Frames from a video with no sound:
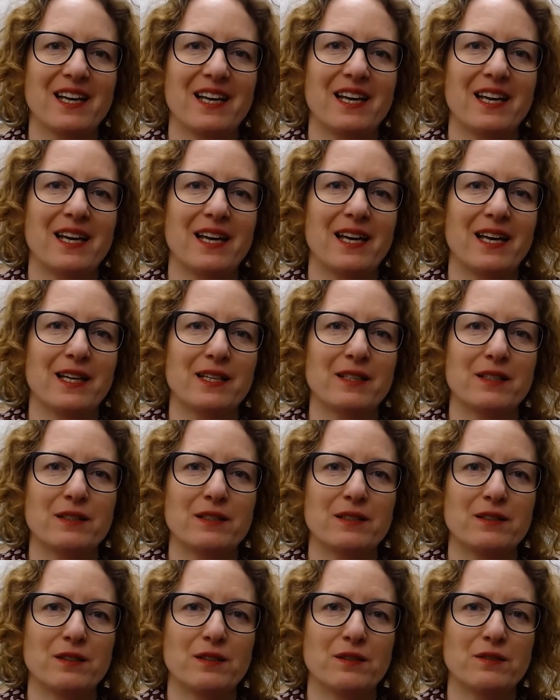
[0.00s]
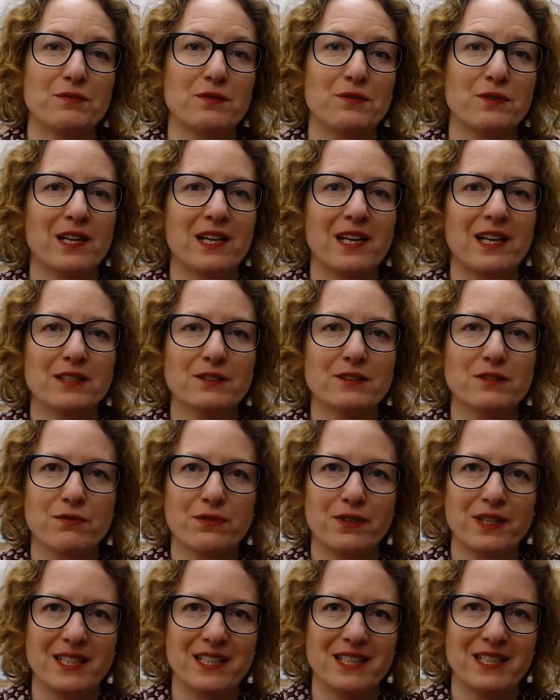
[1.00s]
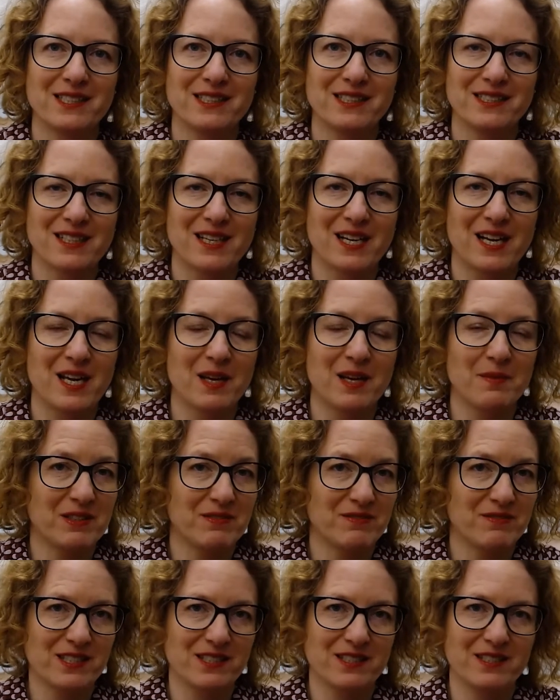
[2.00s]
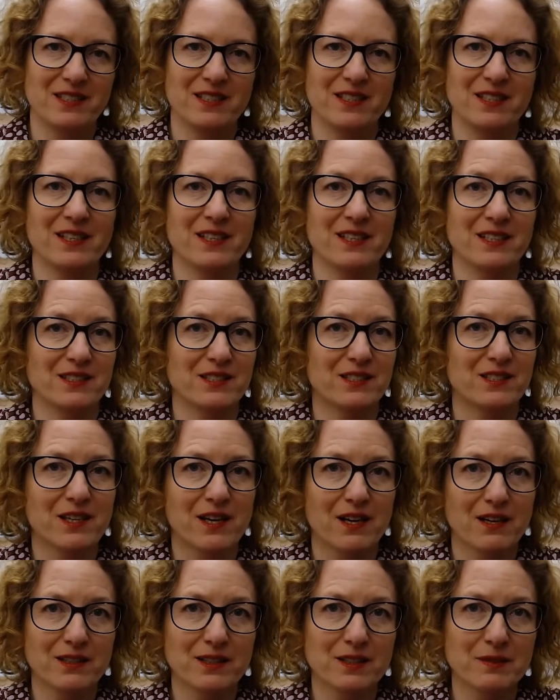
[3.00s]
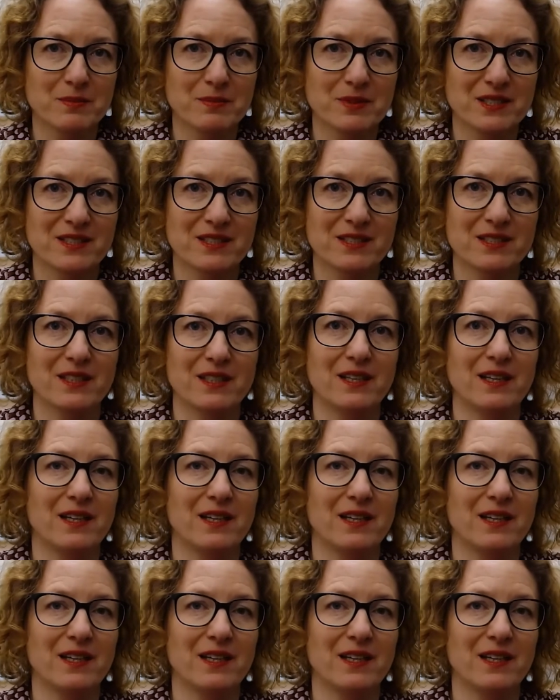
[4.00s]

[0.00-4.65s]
And for the last 3 years I'm investing in startups.